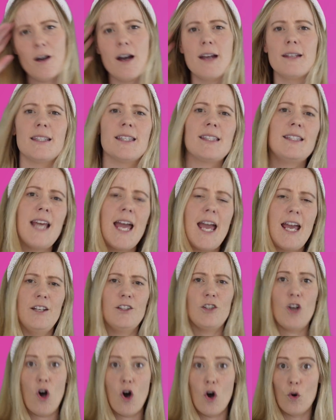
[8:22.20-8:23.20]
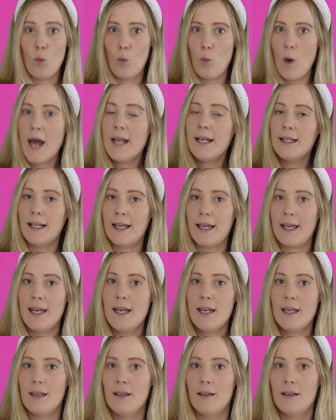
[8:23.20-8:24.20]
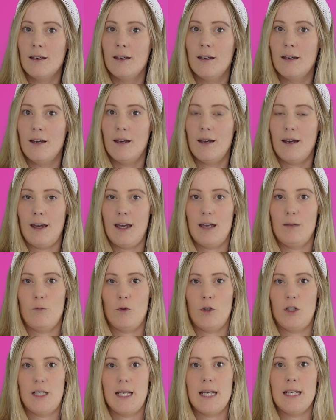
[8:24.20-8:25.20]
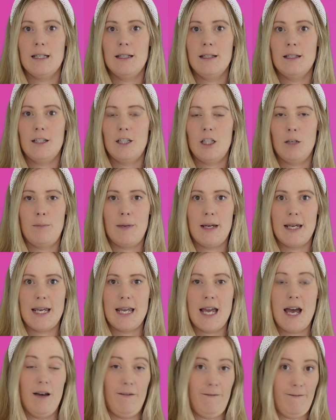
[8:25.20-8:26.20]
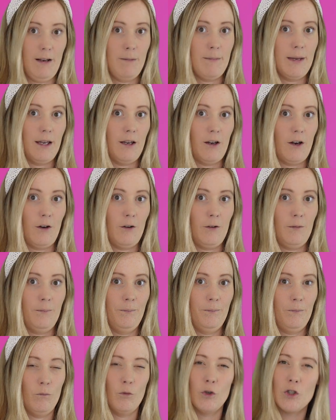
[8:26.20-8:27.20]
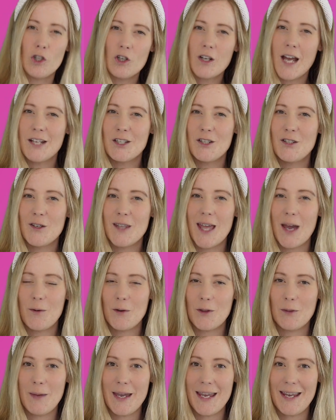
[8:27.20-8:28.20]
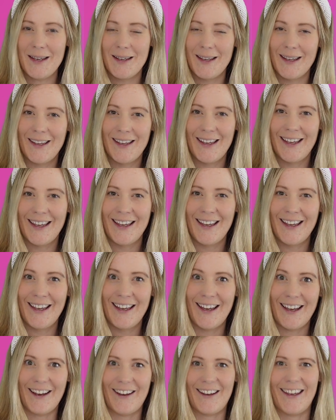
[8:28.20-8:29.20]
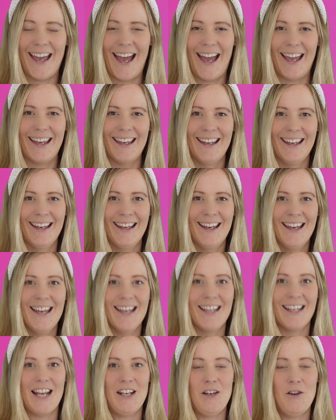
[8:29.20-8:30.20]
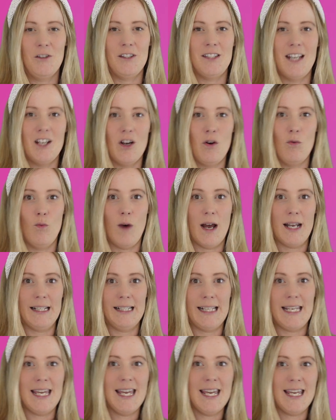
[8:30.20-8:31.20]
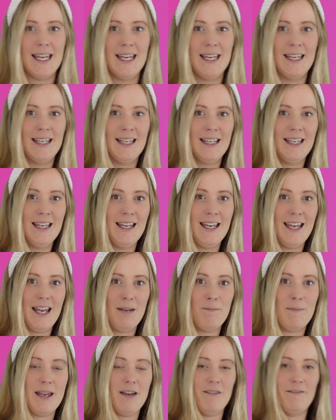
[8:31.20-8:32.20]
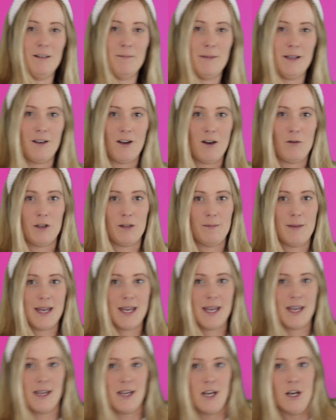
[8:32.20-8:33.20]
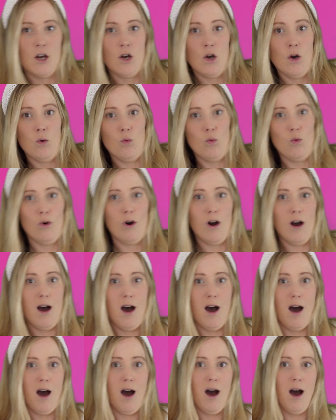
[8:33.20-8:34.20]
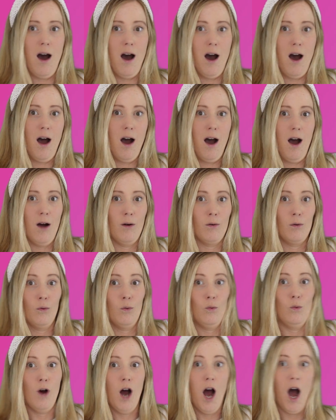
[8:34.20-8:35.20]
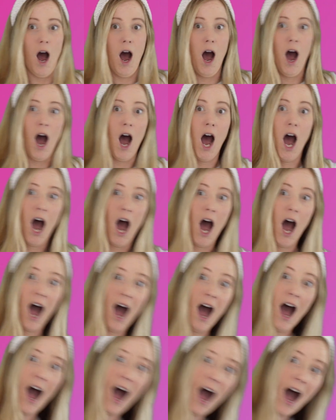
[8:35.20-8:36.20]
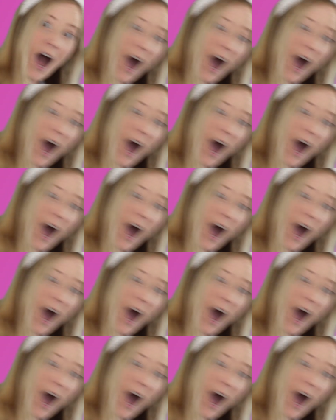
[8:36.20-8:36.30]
going to stand on one leg and pretend to be a flamingo. Would you like to do that with me? Okay, can you stand on one leg and be a flamingo with me? Whoa! Whoa!